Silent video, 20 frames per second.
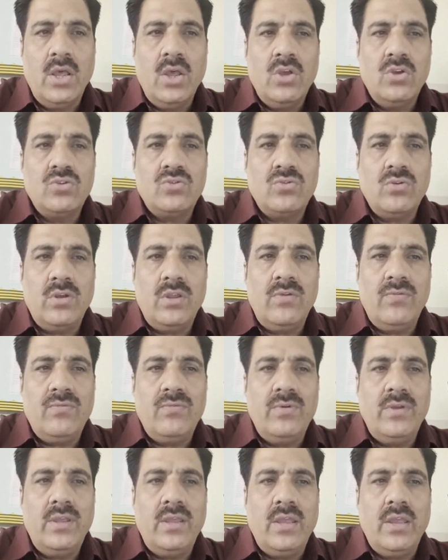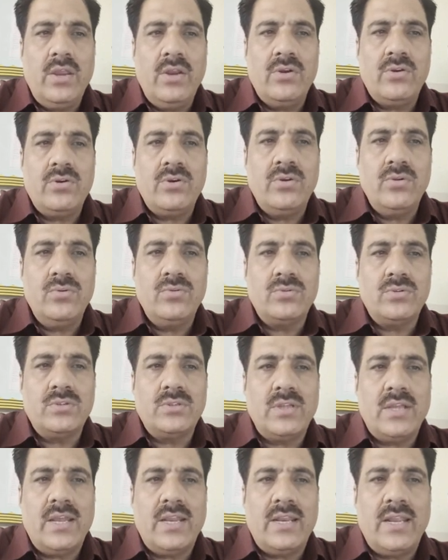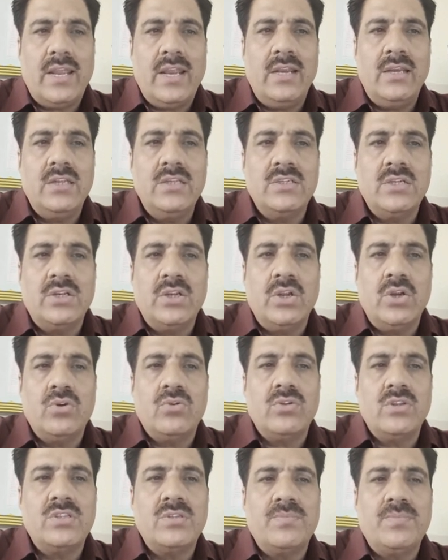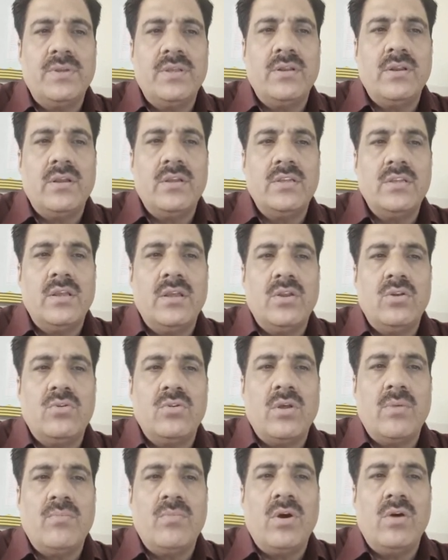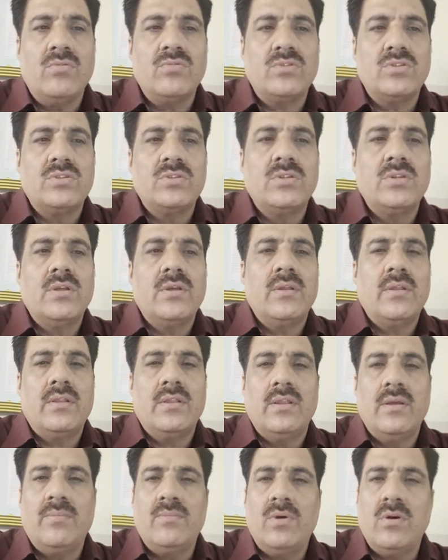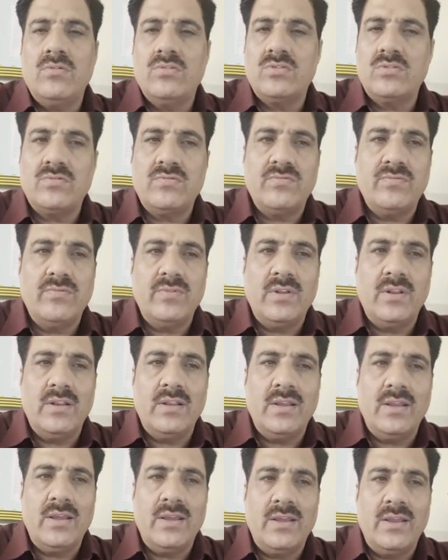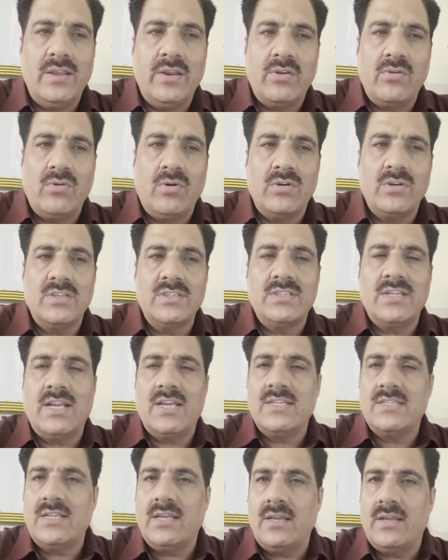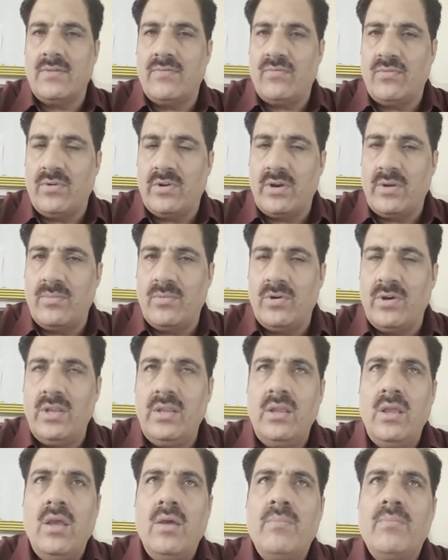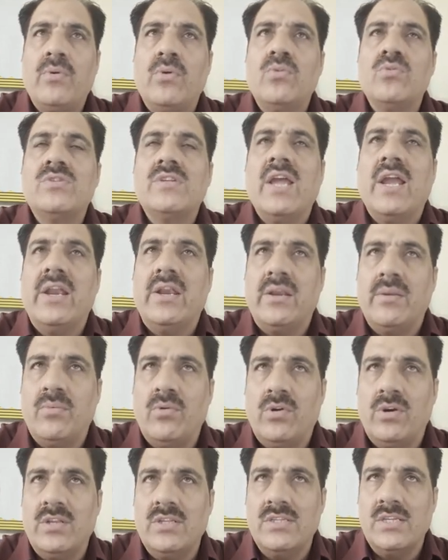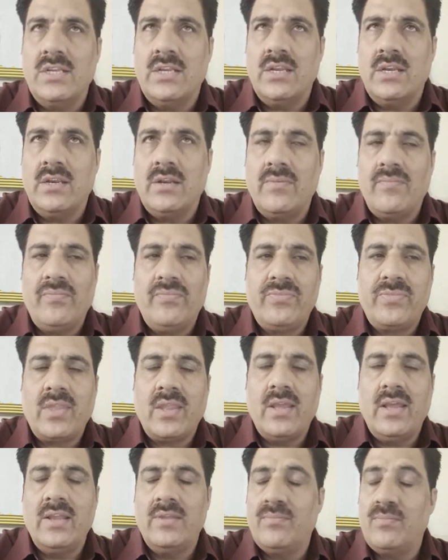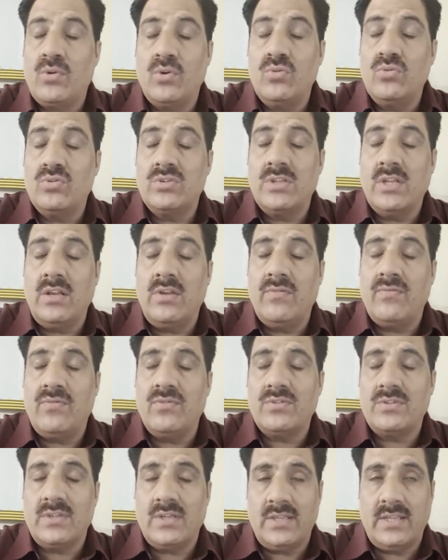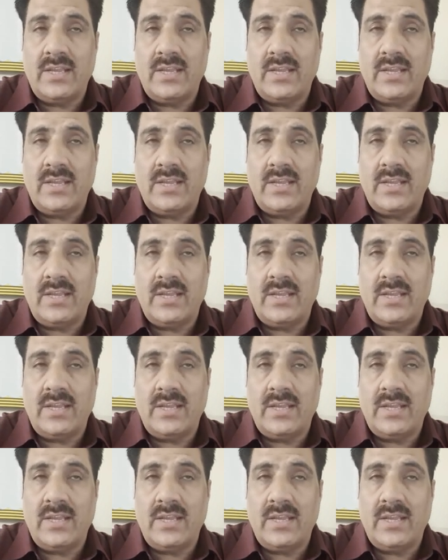So if we introduce an antigen into the spleen, into a mouse, the mouse will recognize it as the foreign body, produce antibodies in it, and produce the lymphocytes.